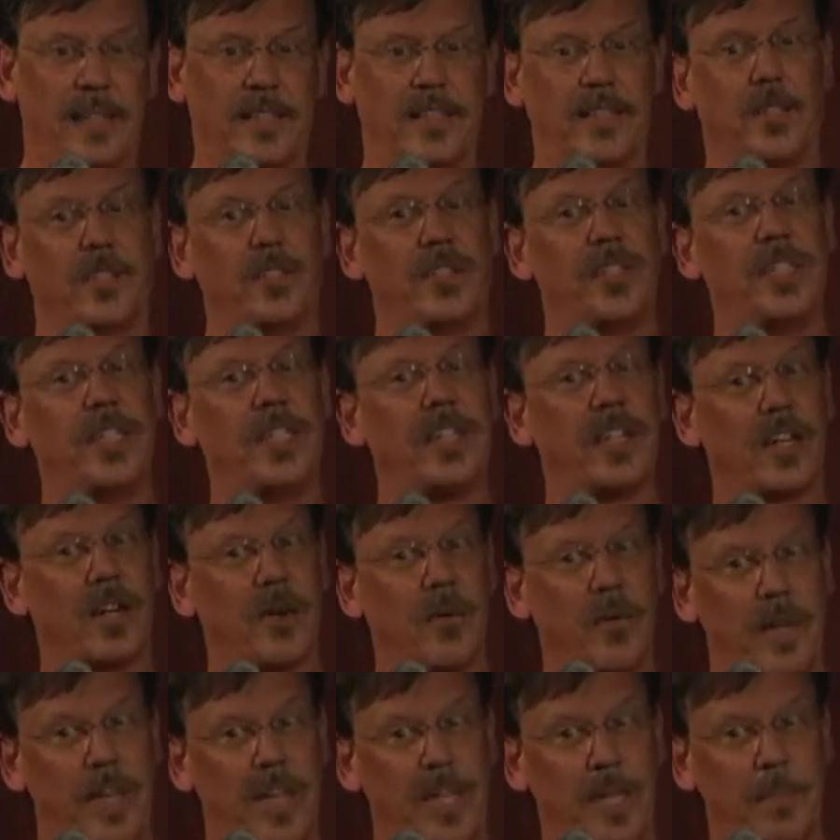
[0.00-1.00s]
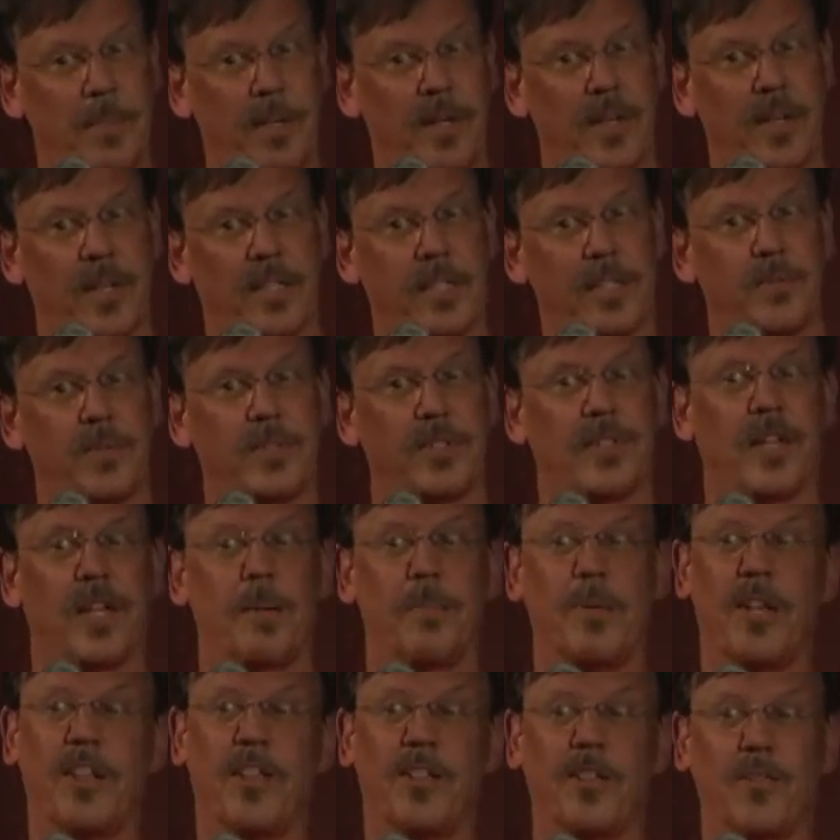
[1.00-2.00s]
So she agreed because it was going
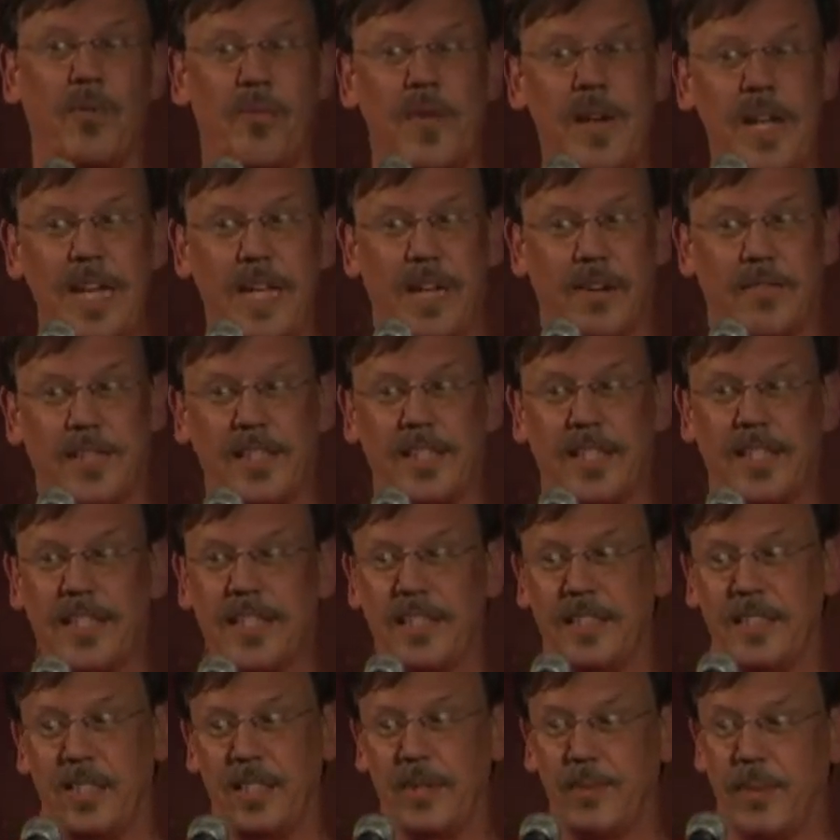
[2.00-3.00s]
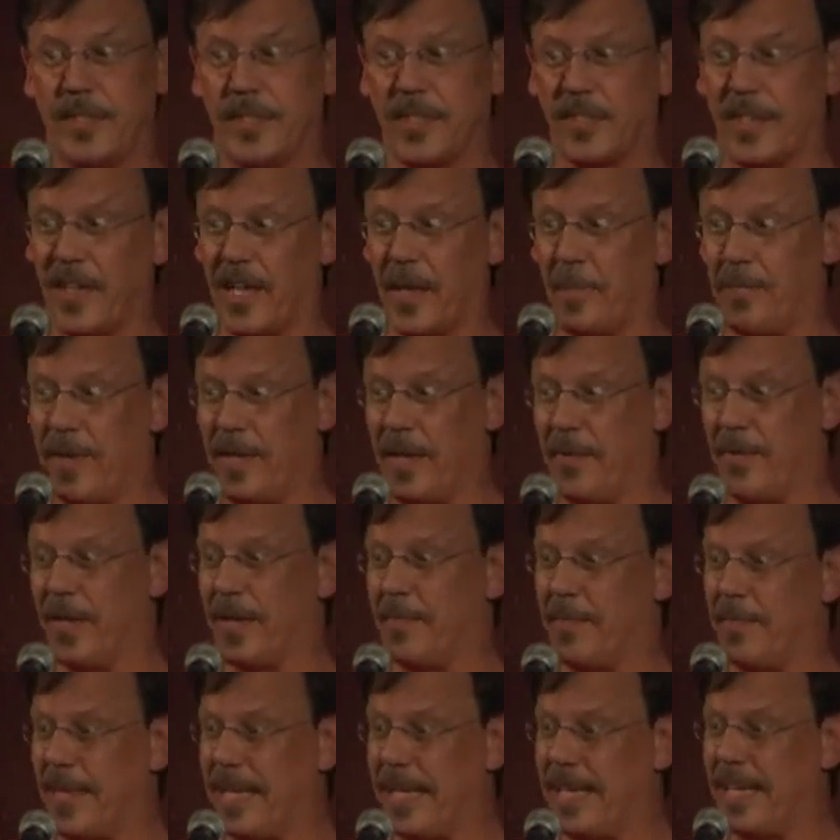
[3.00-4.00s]
to be 3 of us, and she wasn't going to be
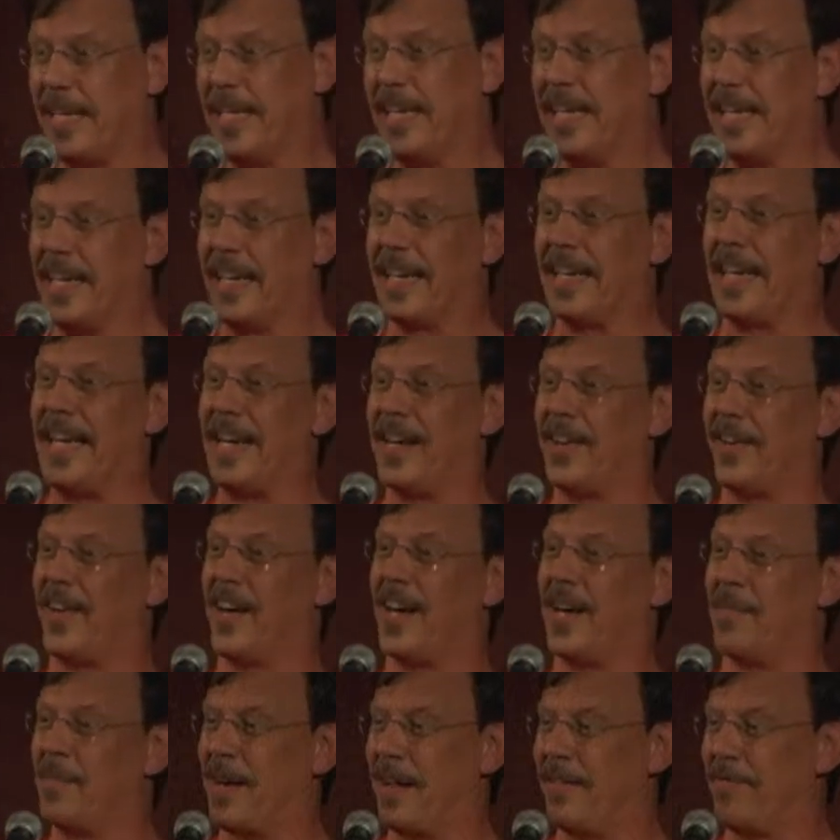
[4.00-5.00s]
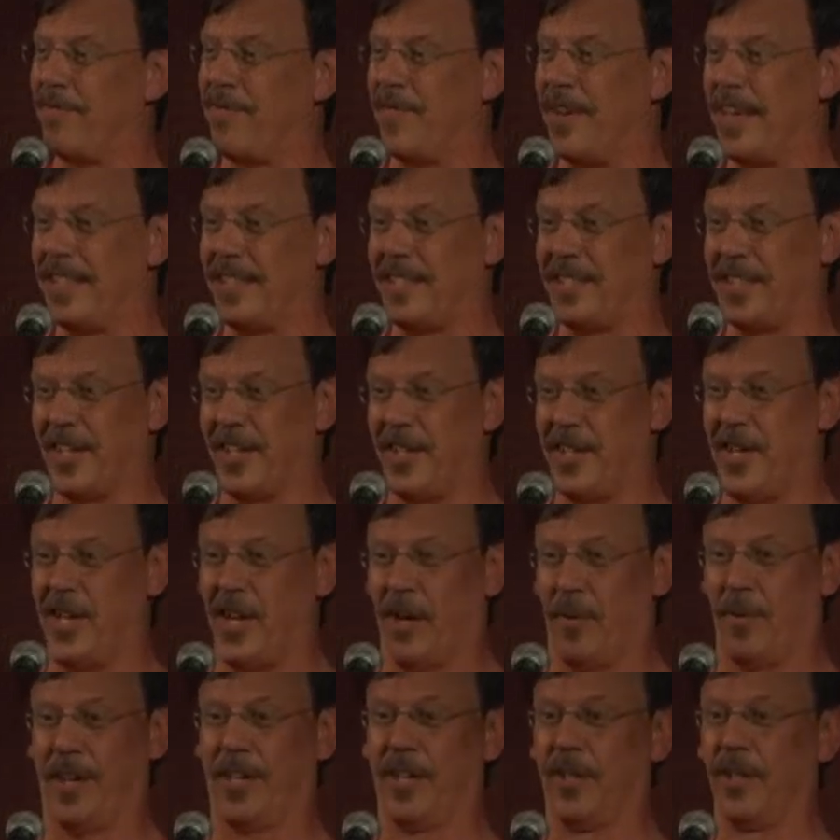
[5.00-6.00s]
with me. And later on, my friend said,
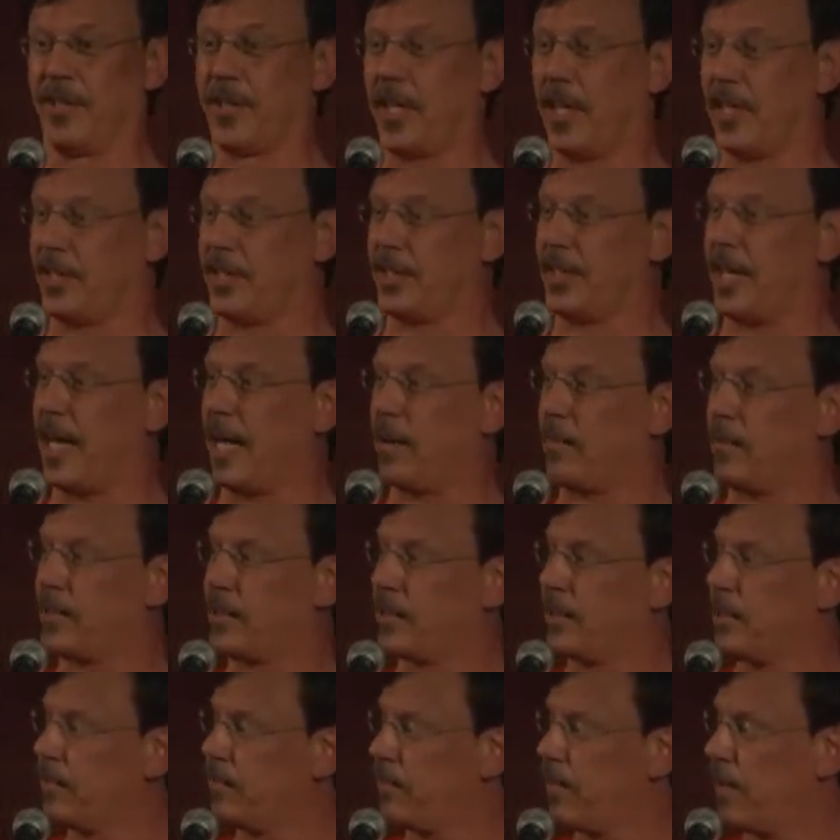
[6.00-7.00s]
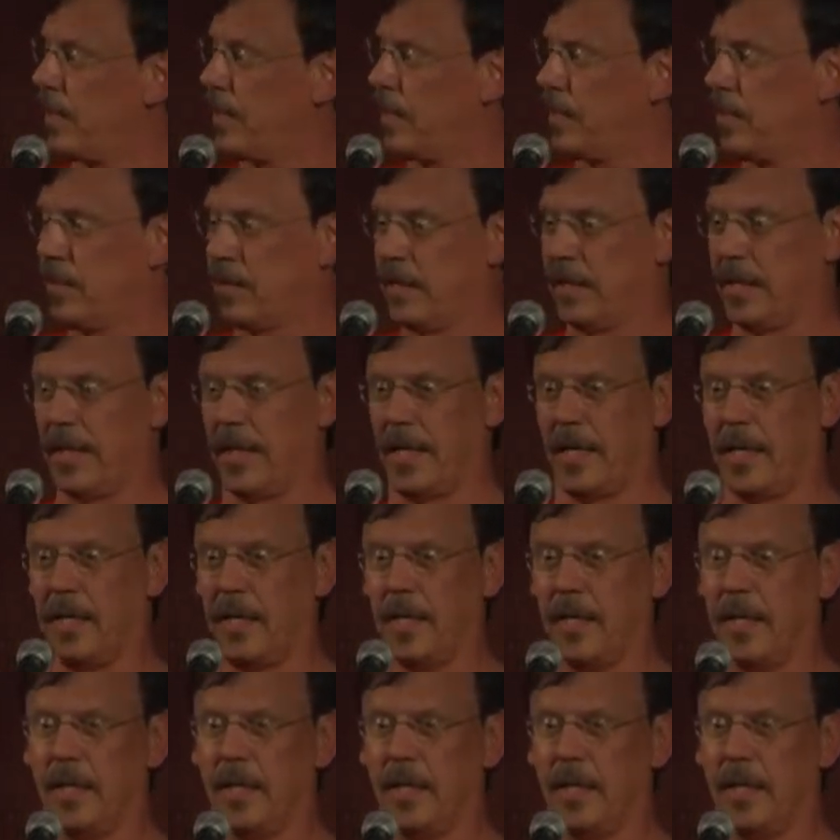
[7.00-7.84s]
yo, you thought John was good for you? Oh, yeah.